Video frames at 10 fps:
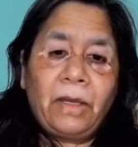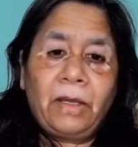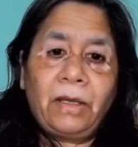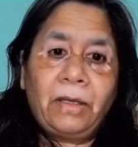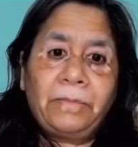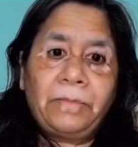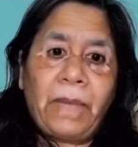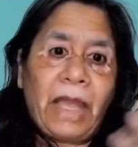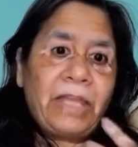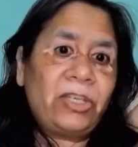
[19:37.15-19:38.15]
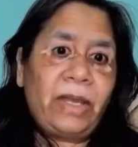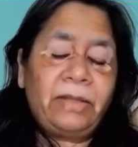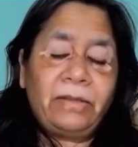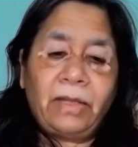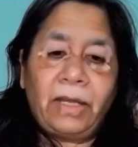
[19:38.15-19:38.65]

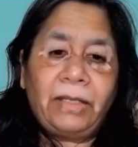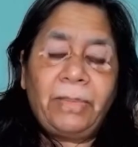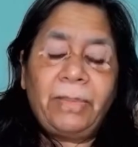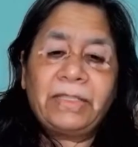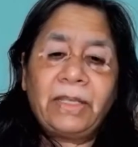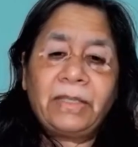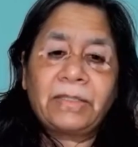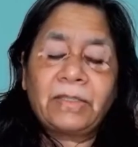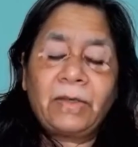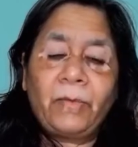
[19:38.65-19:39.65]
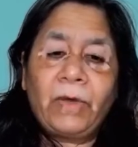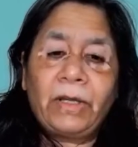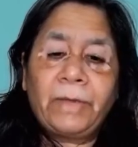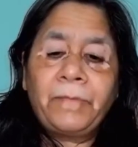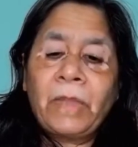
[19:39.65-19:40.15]
Aisha and Deepa Singh's work.